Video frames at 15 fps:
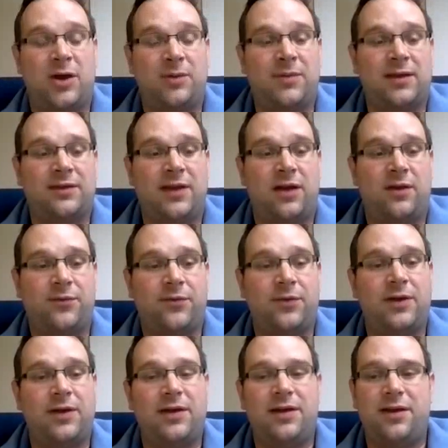about myself.
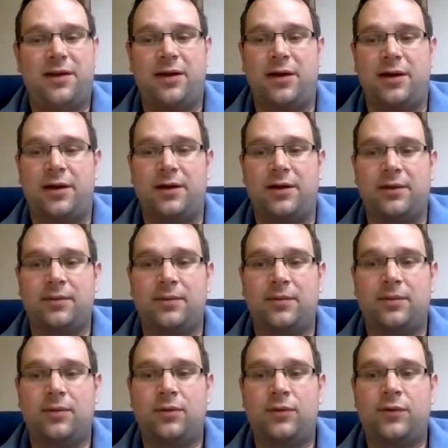
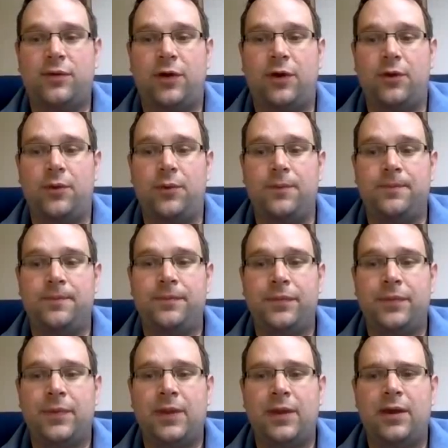So
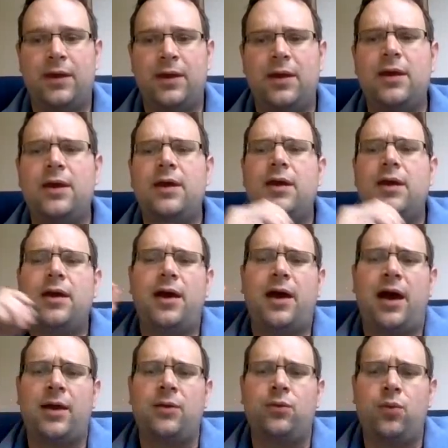
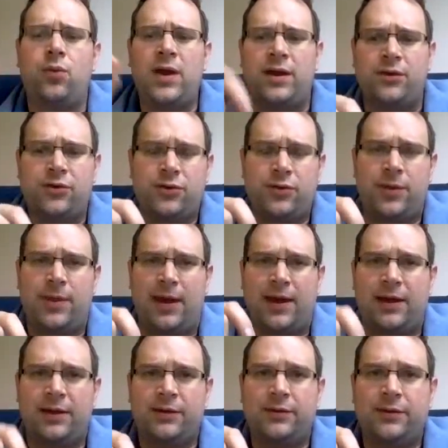I wish
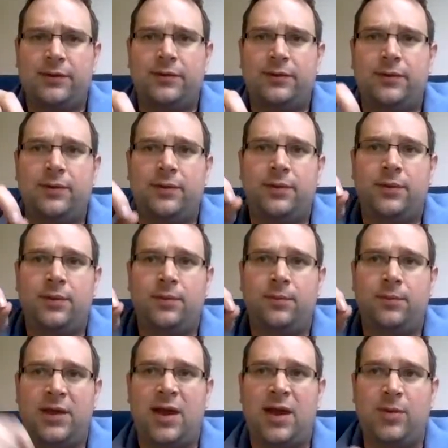that
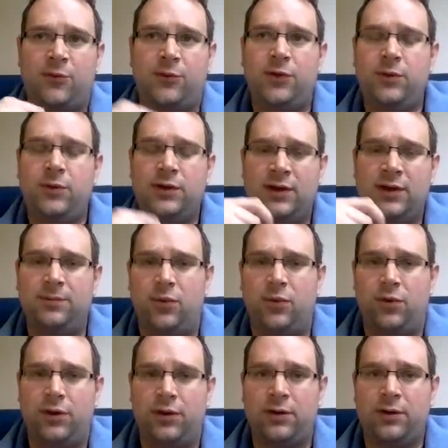Becoming Fluent did
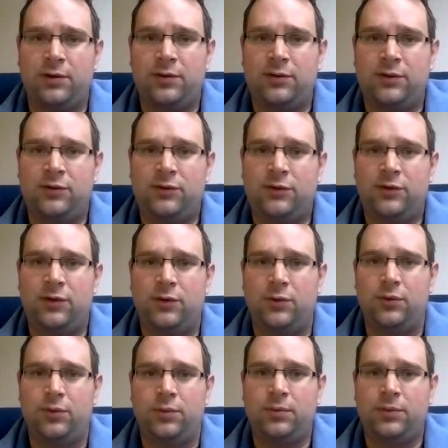more
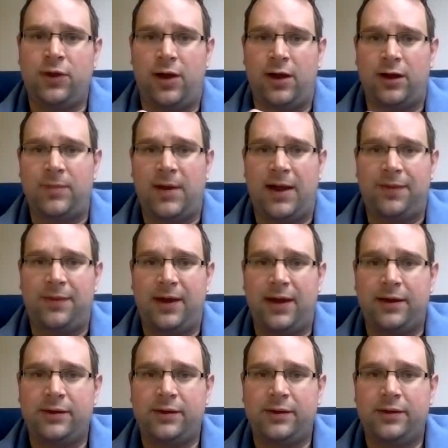to talk about
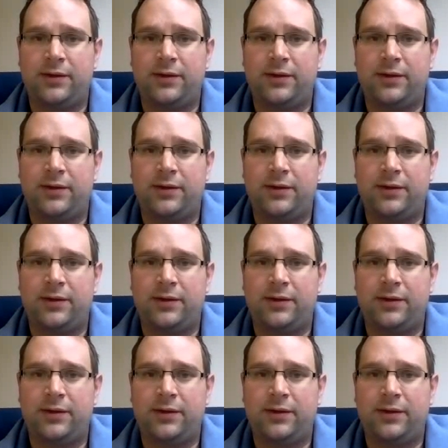that.